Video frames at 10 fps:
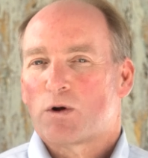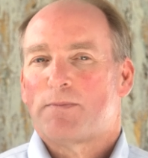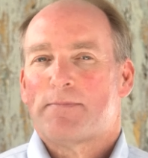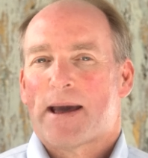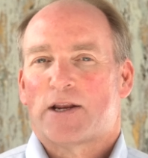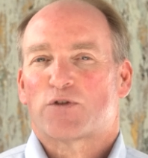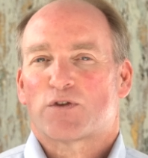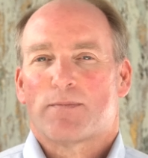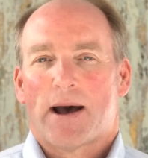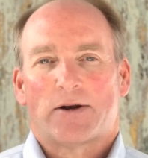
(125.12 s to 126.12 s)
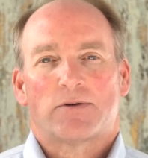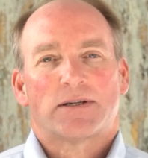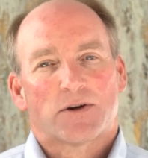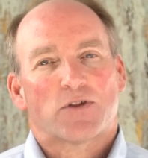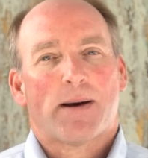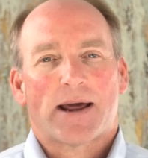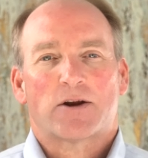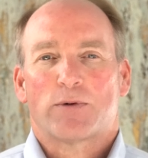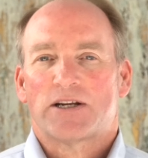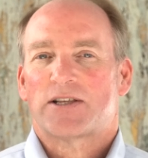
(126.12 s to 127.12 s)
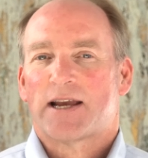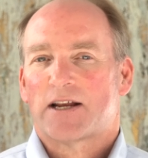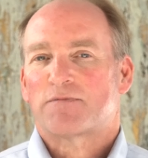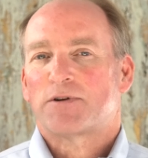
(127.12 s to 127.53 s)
would be managed for the minor until the minor reached the age